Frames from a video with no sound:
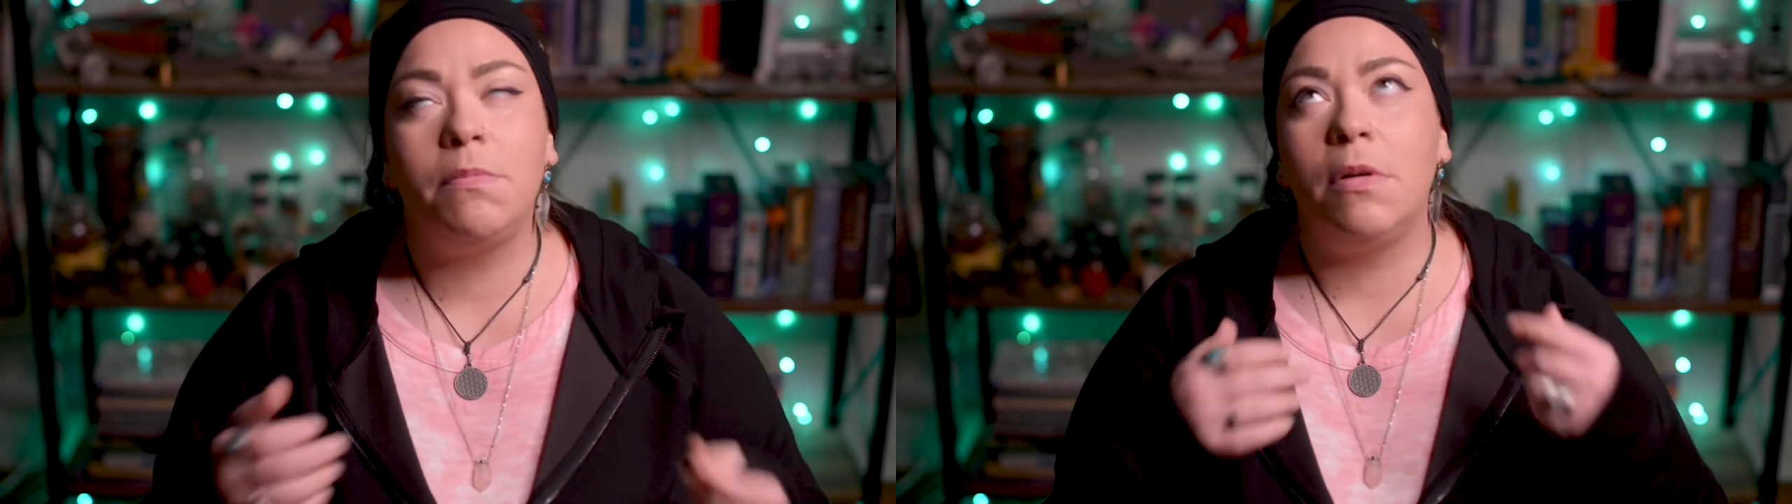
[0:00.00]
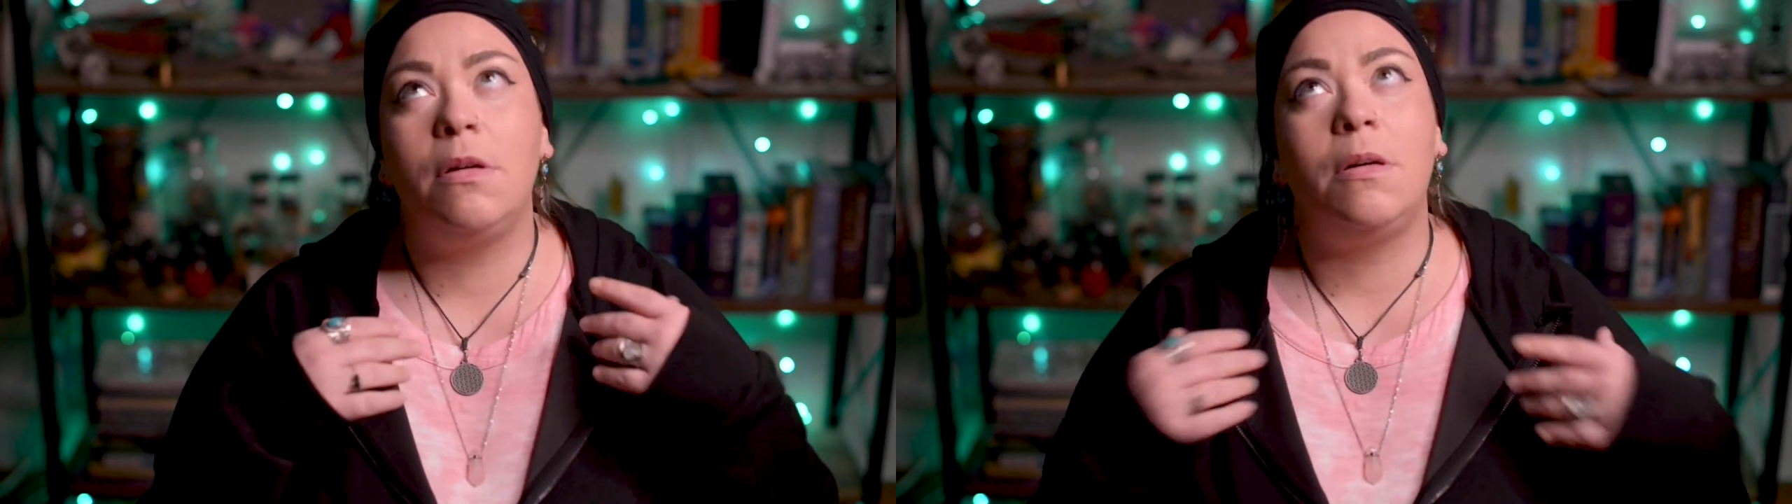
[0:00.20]

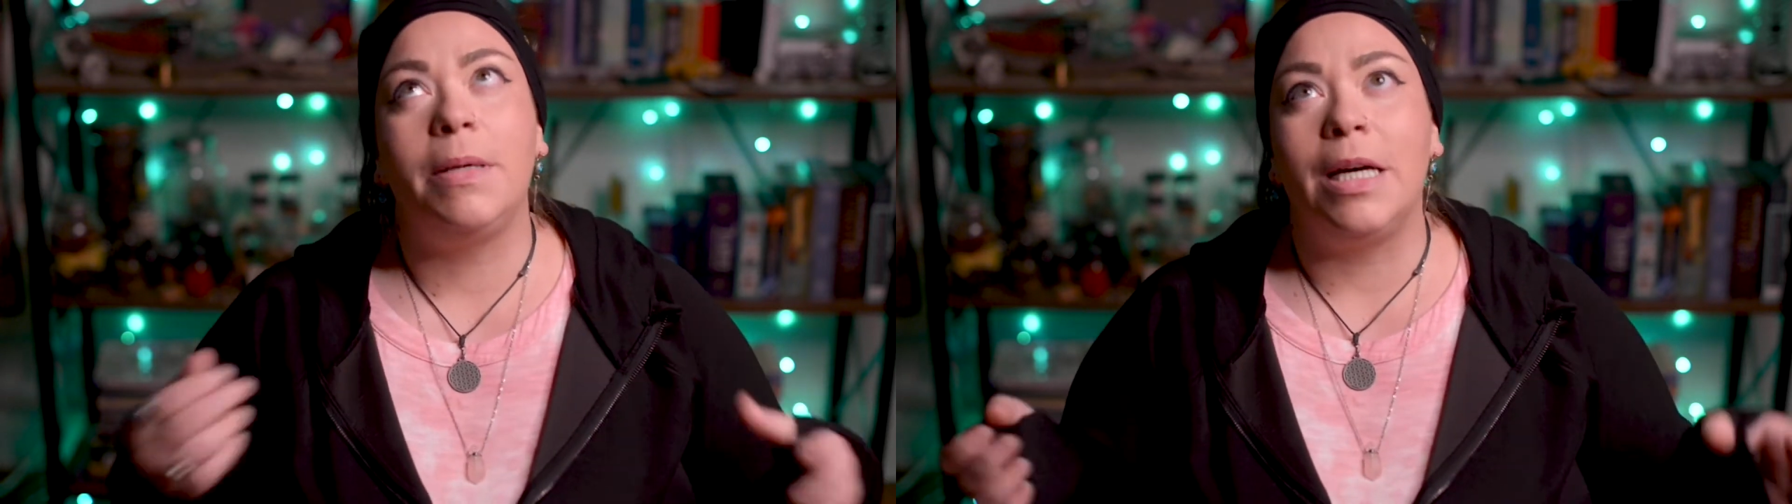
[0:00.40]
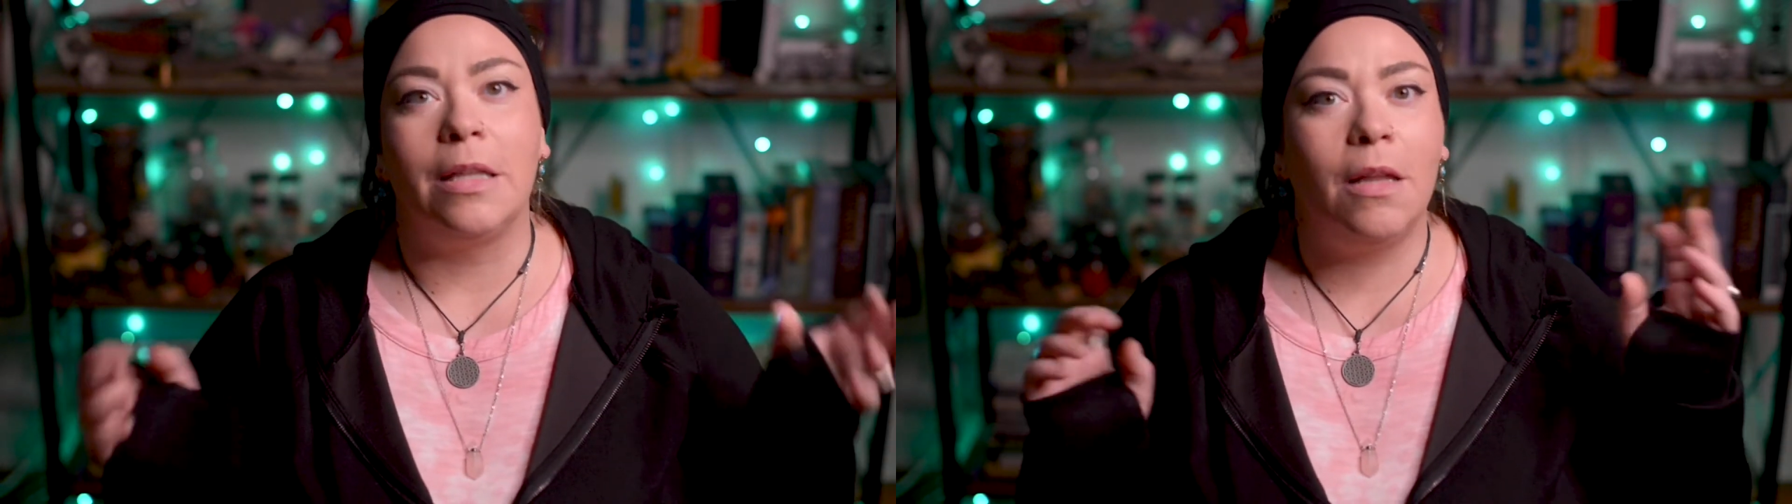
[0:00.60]
oh my
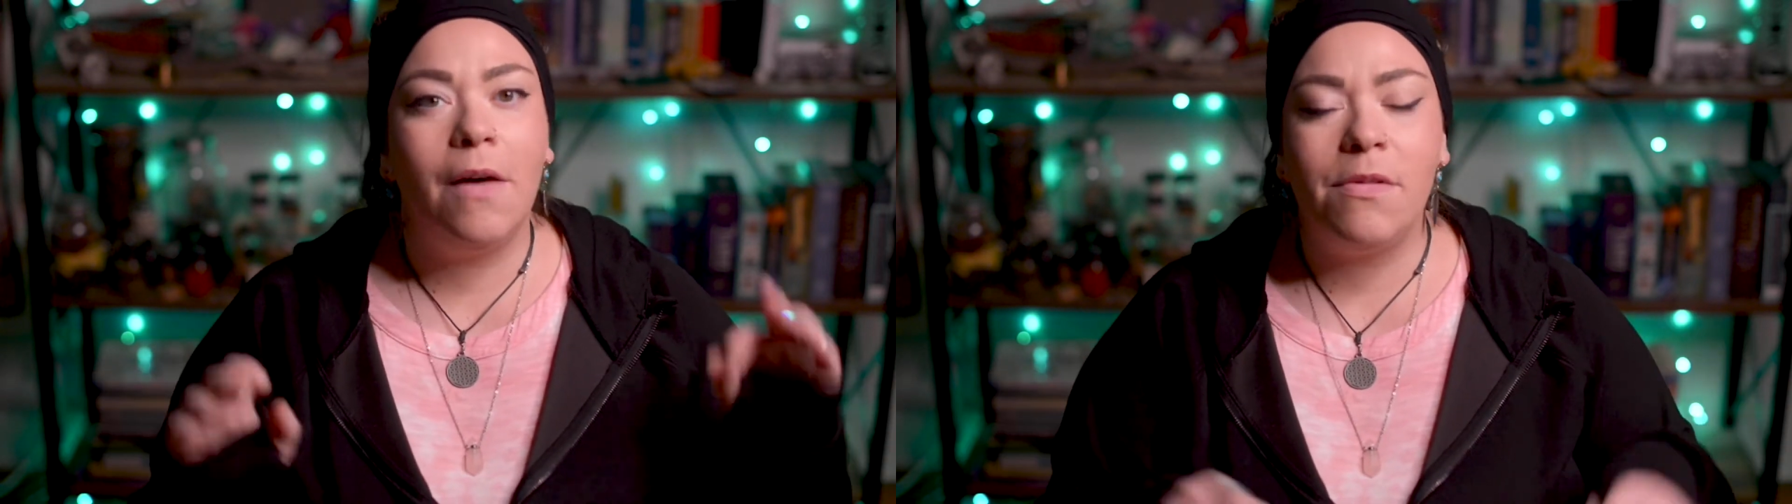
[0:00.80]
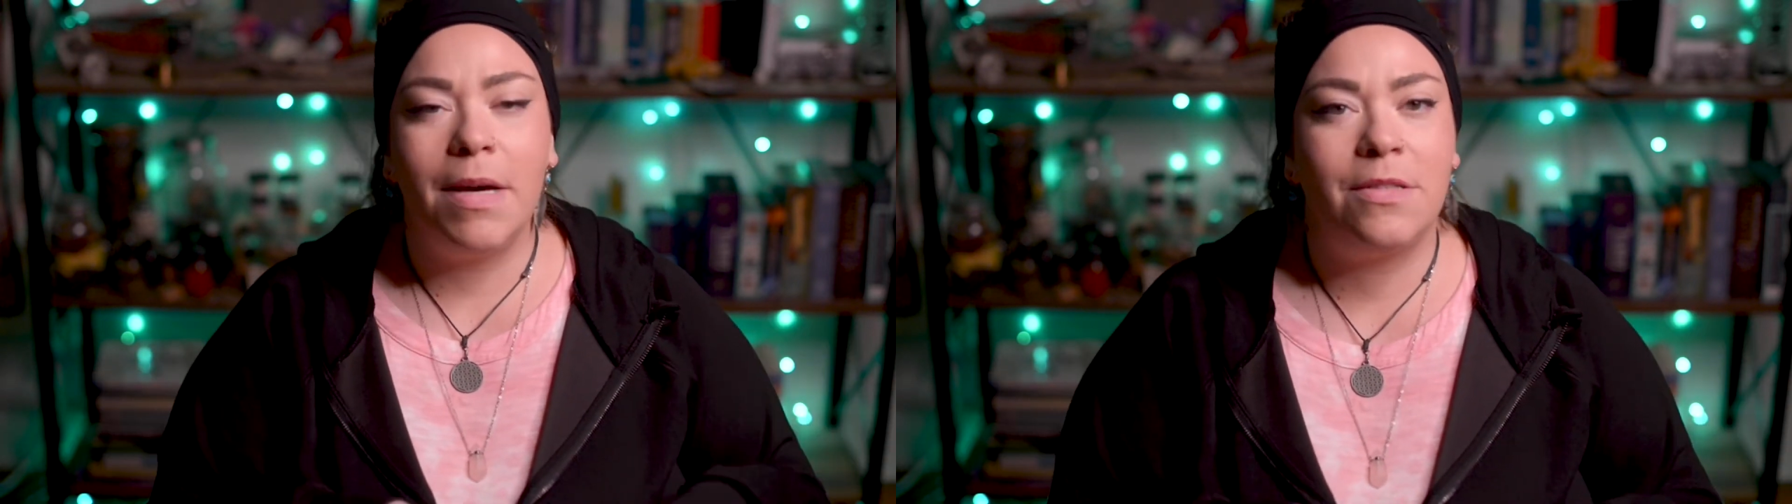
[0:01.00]
God,
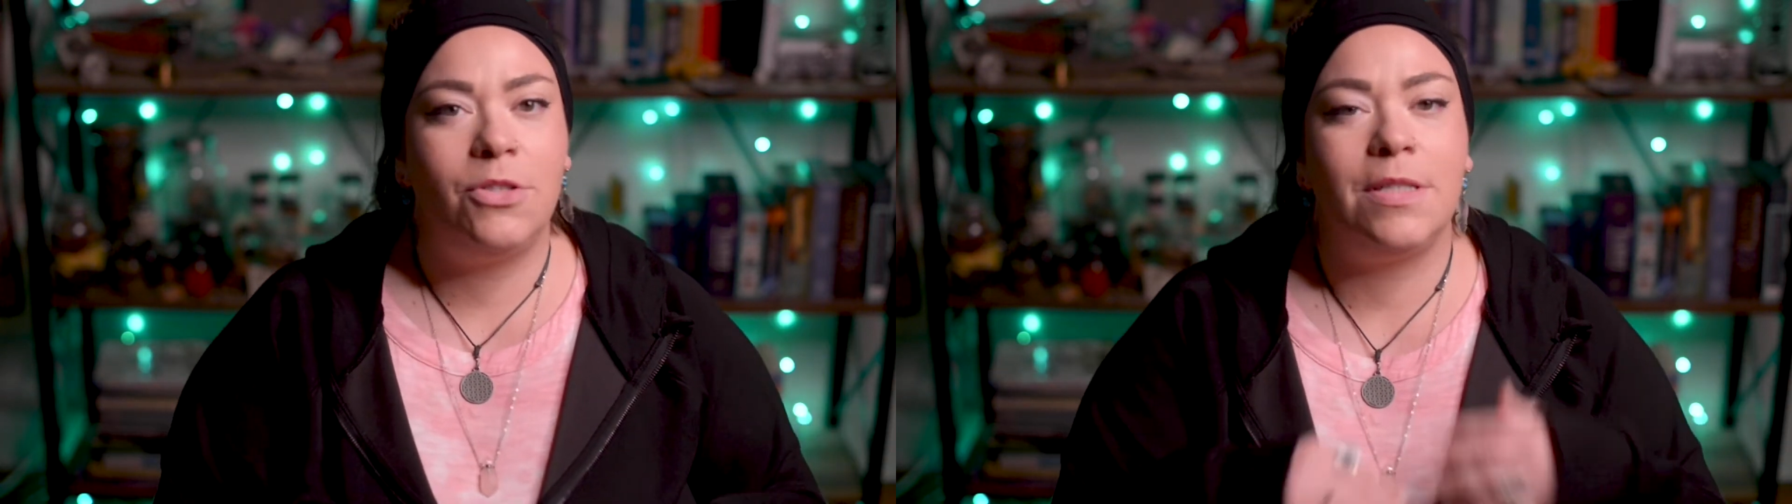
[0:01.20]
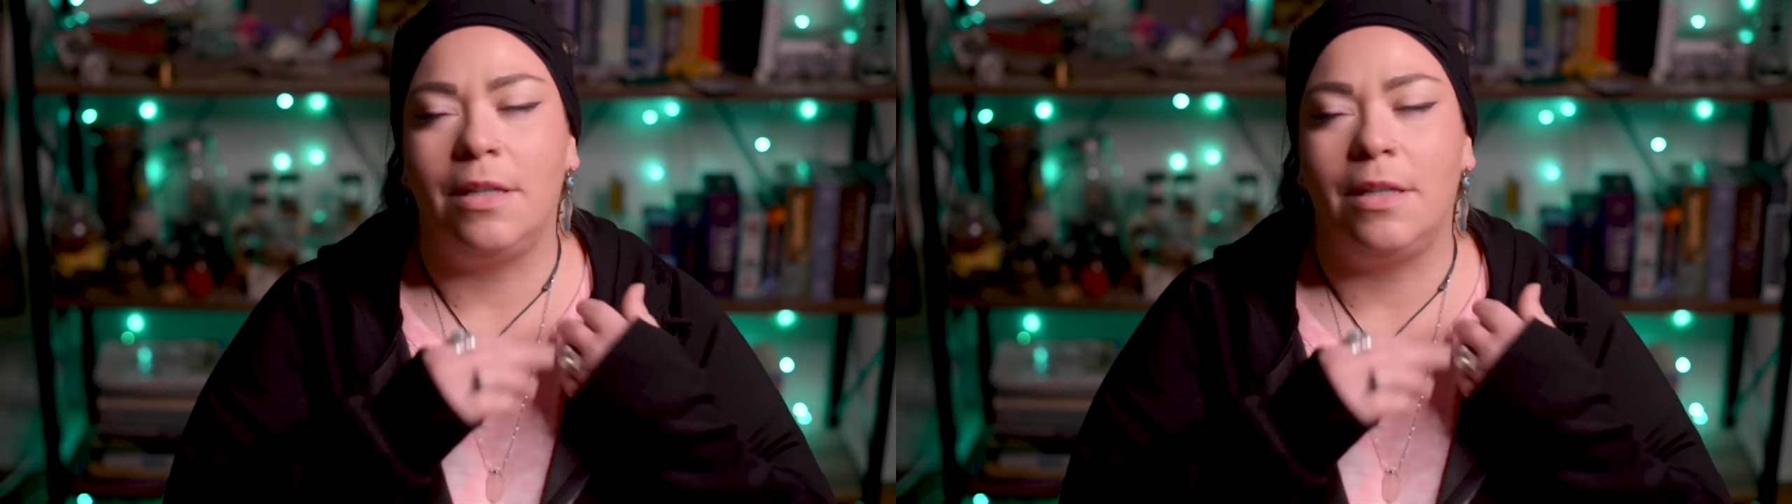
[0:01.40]
love and messages,